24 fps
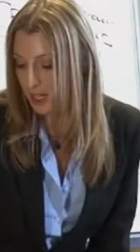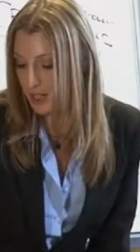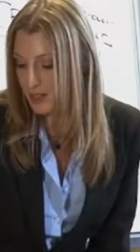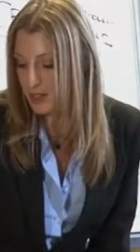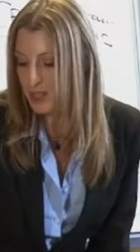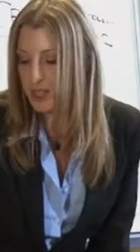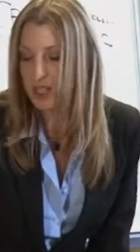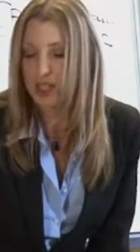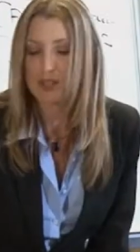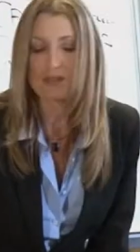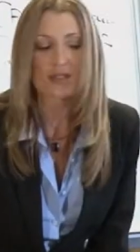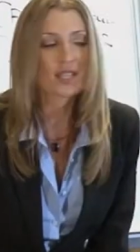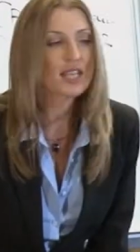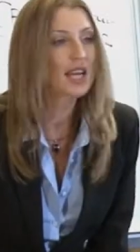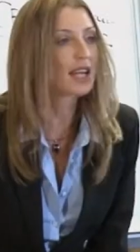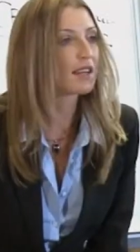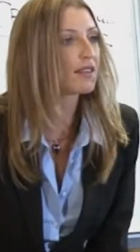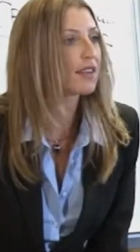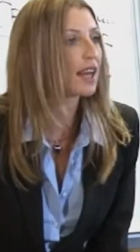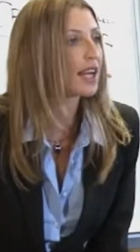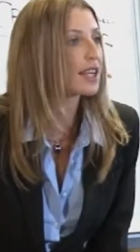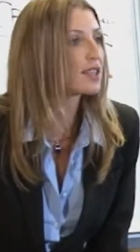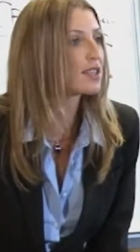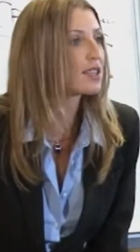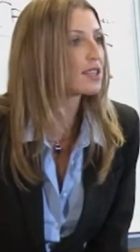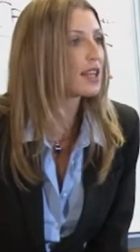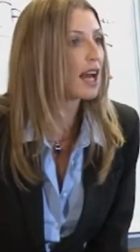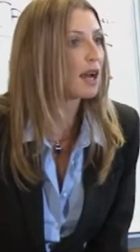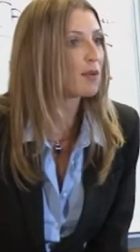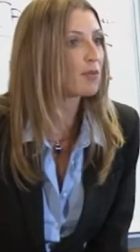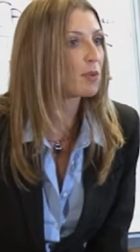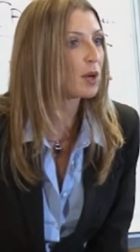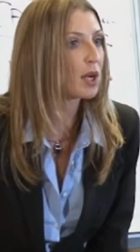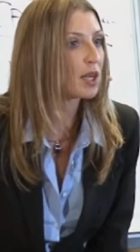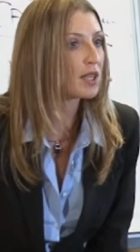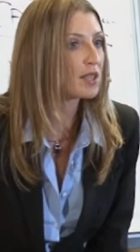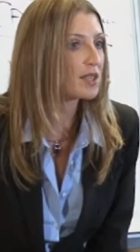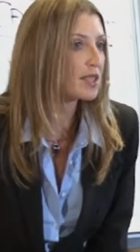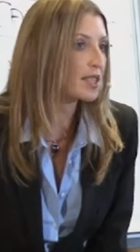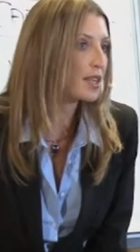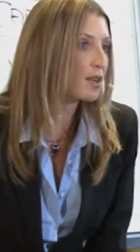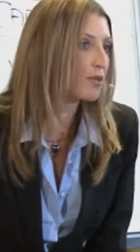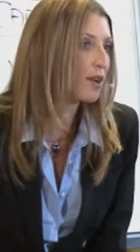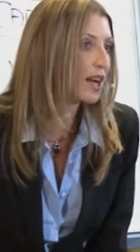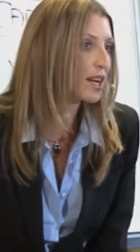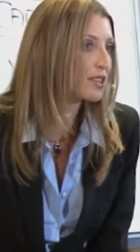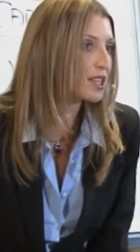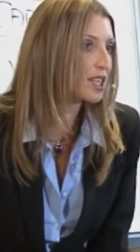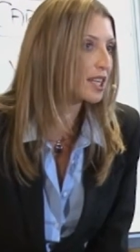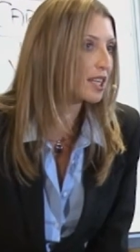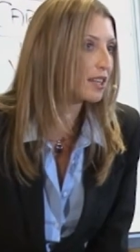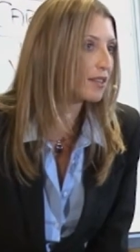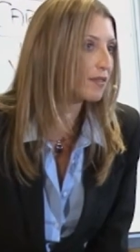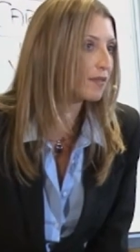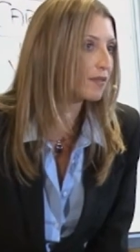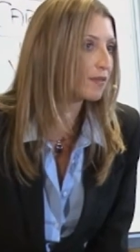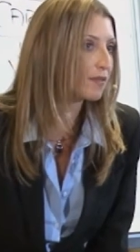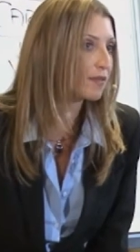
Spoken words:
Instead of saying that's our policy around here,